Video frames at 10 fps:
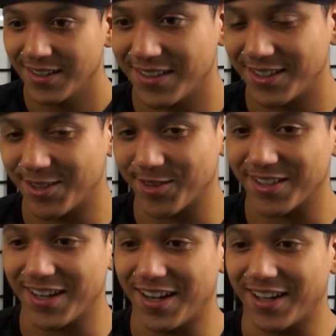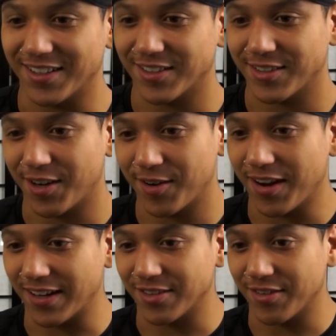Oh gosh.
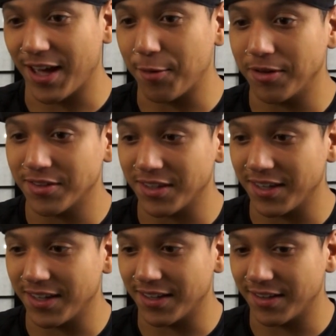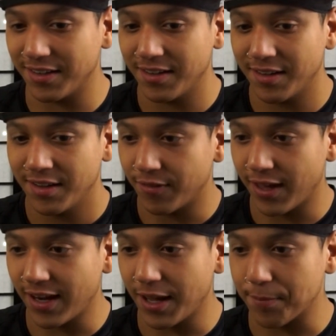Alright, so that was the end of
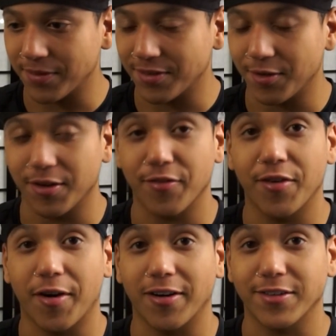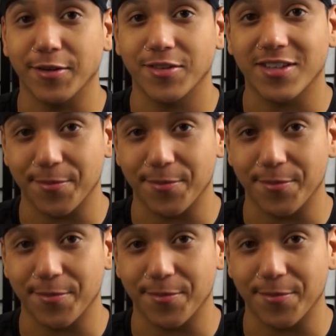that episode of Naruto